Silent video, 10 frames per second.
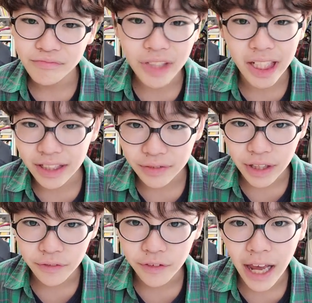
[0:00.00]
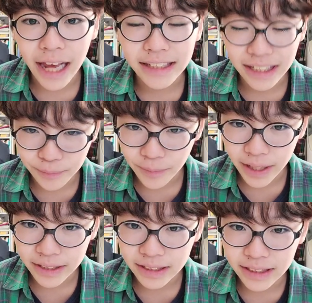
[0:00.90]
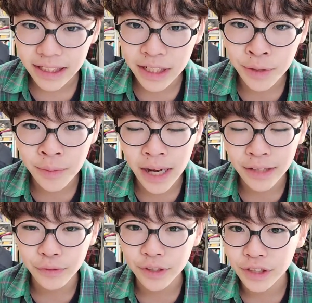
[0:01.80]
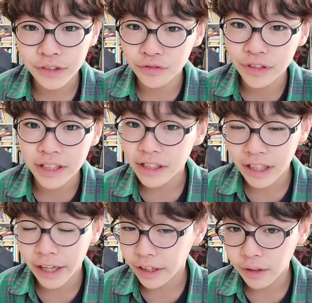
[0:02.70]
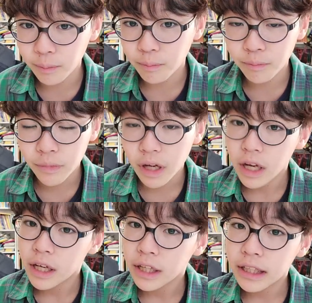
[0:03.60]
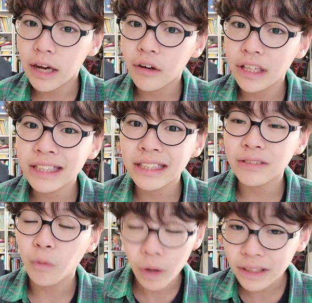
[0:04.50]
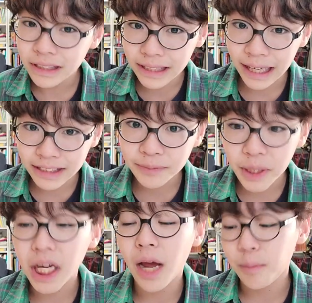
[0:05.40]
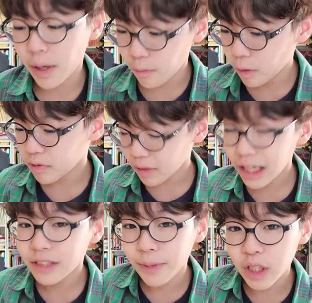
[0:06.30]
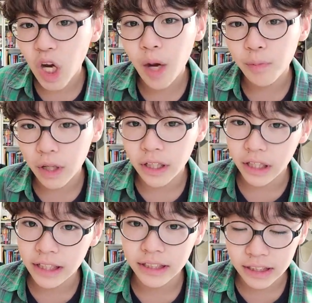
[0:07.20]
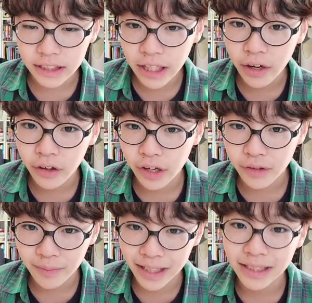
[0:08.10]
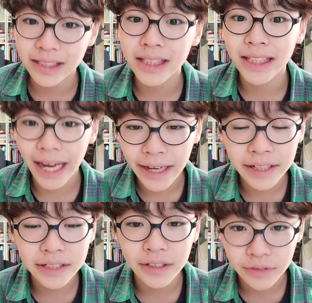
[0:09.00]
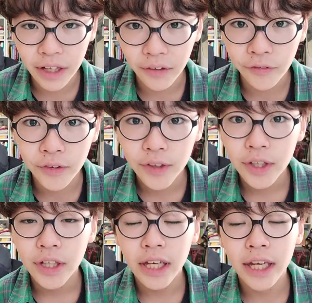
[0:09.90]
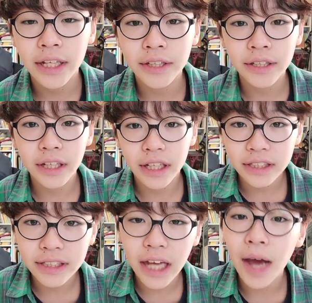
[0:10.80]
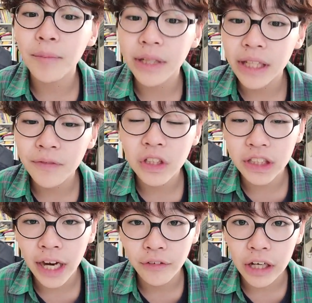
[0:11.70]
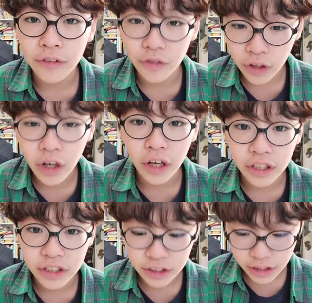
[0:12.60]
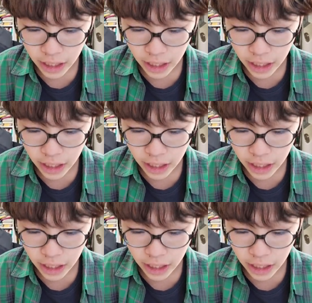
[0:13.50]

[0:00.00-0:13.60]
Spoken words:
the dance of death, as it might seem as we just read the title. Now, what is the Dance Macabre? Well, the Dance Macabre, as I said earlier, means the dance of death. And it's a medieval genre for arts,